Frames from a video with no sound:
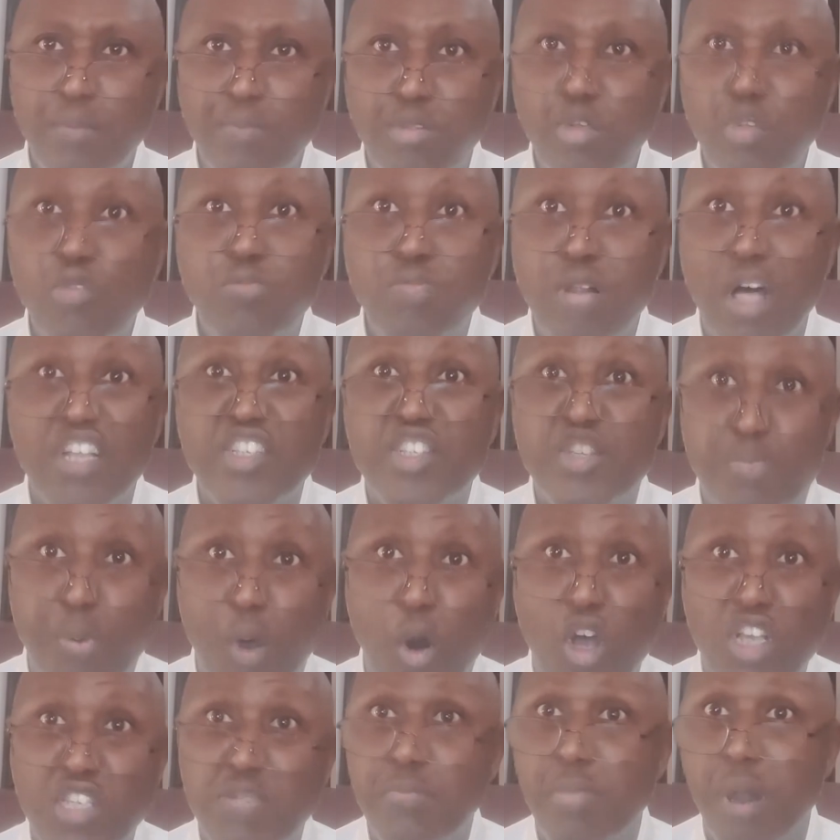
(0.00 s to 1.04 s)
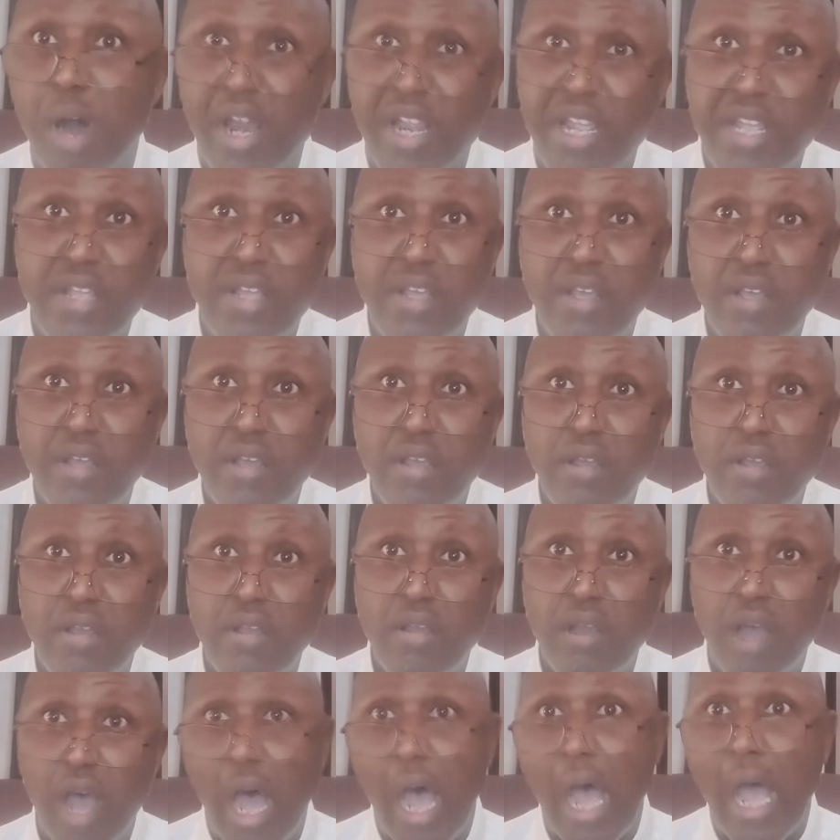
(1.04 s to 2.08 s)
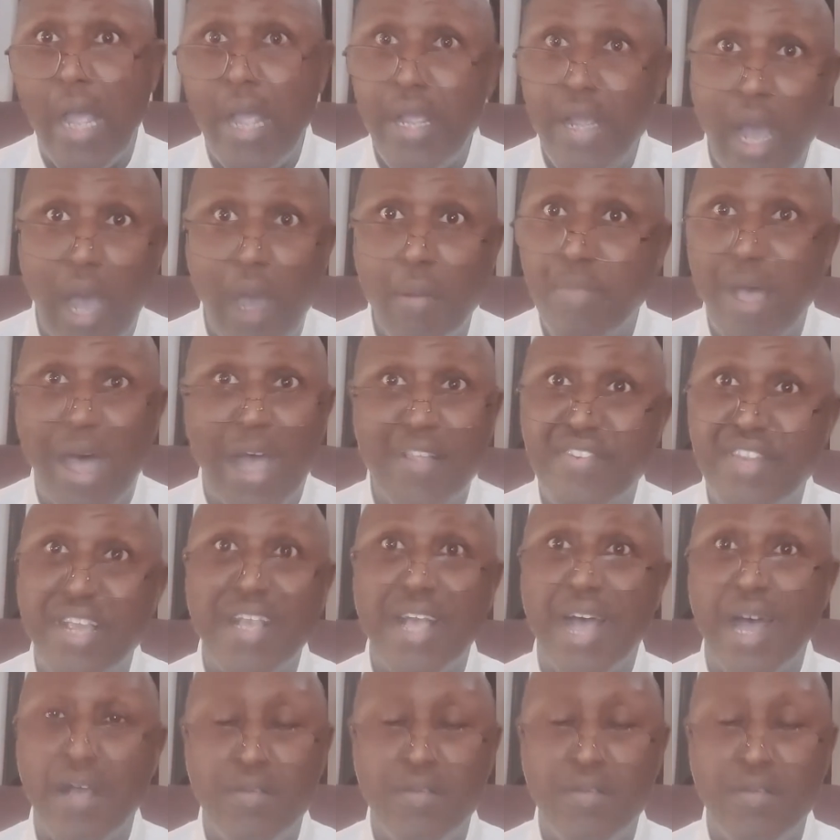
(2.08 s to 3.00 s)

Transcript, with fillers: Blue Blood Sports, buddy. I, I'm not that.